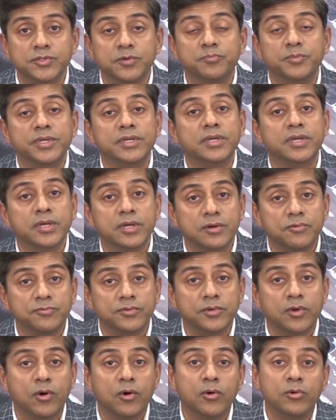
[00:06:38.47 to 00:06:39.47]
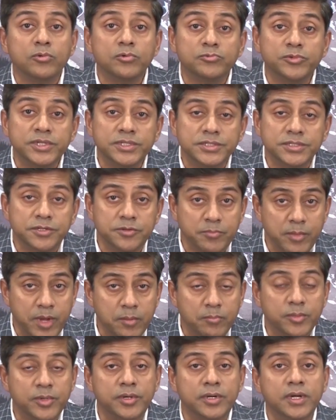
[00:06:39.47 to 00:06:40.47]
So be careful, always
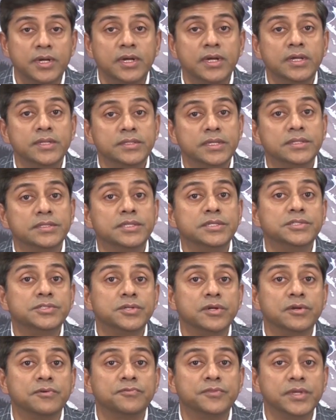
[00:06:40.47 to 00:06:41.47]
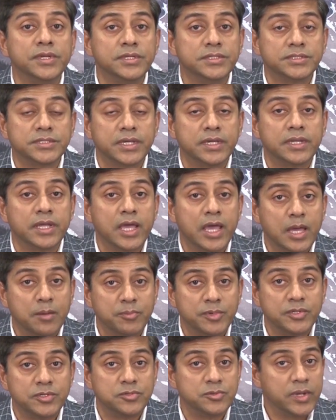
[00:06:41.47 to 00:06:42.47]
remember that this sort of things can
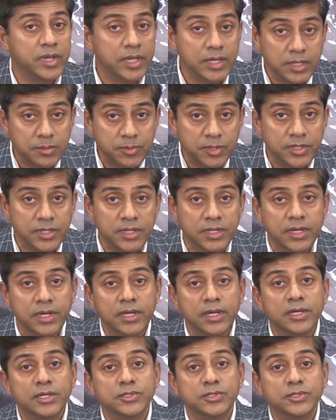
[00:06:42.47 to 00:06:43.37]
happen to anybody.